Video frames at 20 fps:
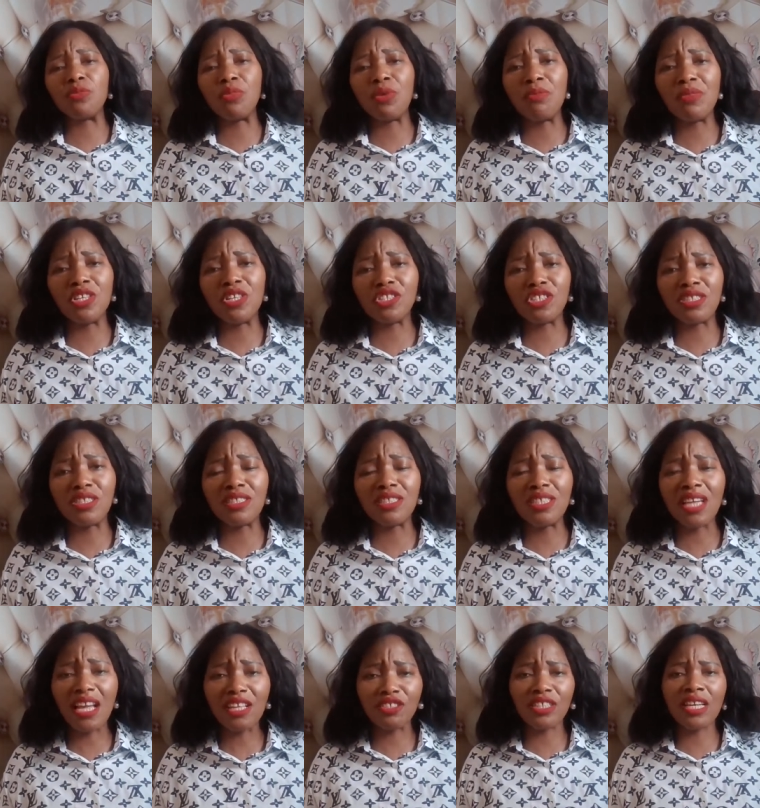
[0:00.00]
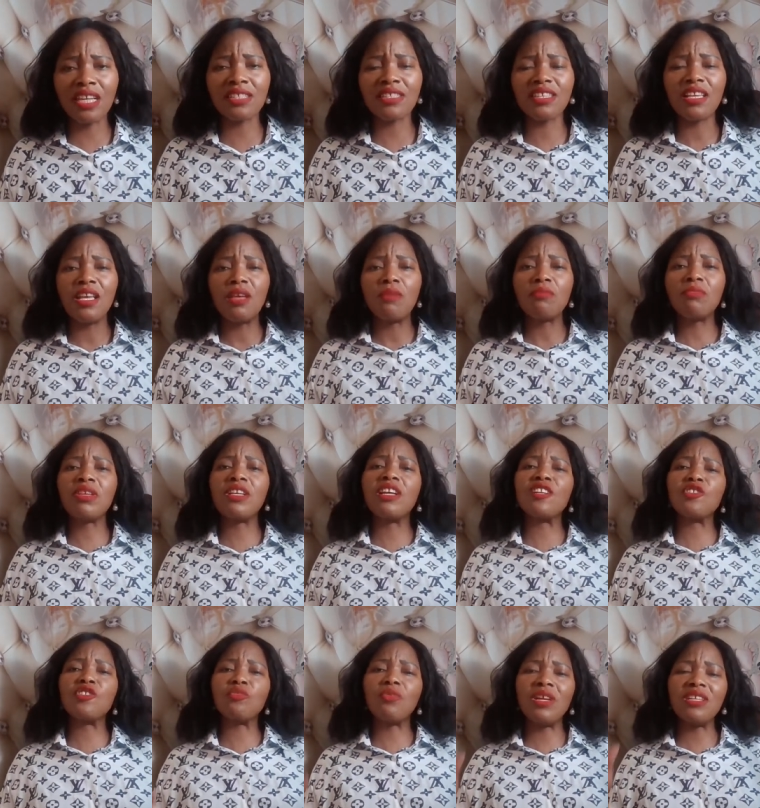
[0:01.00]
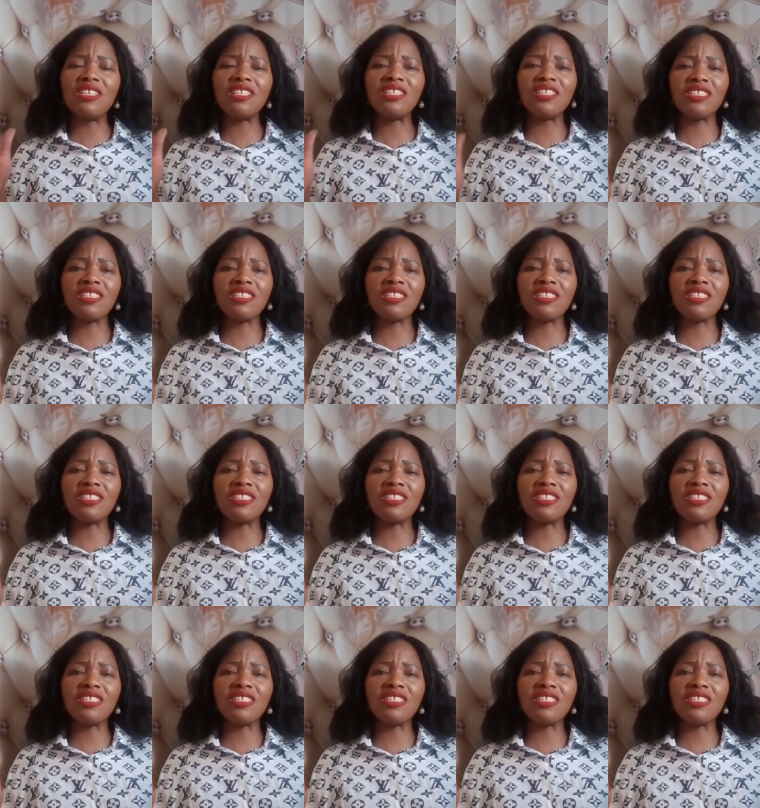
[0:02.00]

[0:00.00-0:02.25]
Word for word: permission to touch us because when they